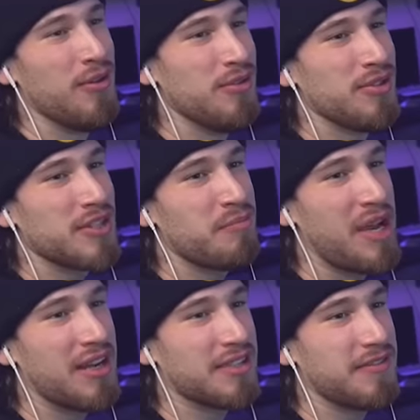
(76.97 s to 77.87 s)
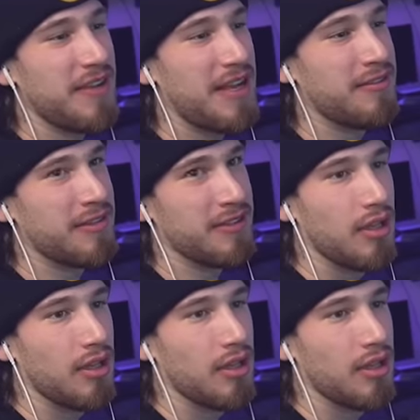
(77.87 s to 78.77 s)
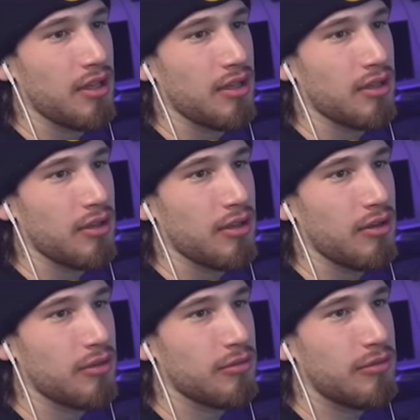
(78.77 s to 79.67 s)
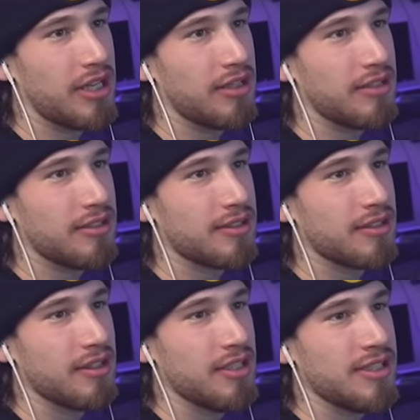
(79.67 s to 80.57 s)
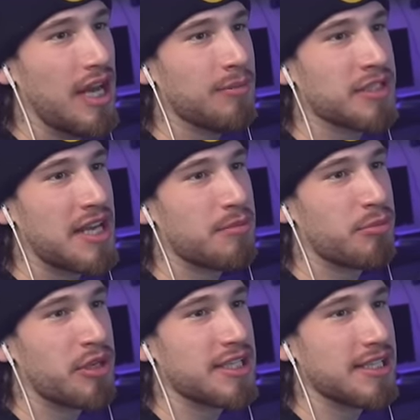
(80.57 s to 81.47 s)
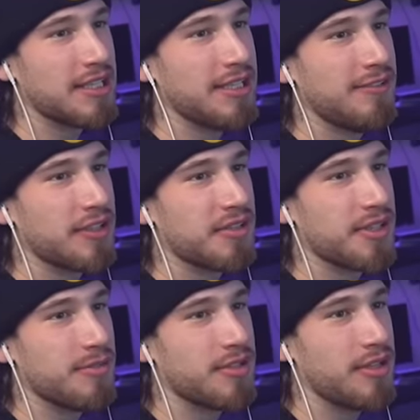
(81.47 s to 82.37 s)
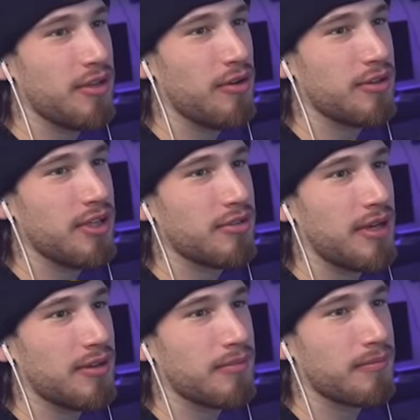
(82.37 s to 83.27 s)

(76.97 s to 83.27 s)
Who's the parents' favorite? Not me. Oh, my goodness. See, I'm the type of person to leave the Christmas tree all year round. Yeah,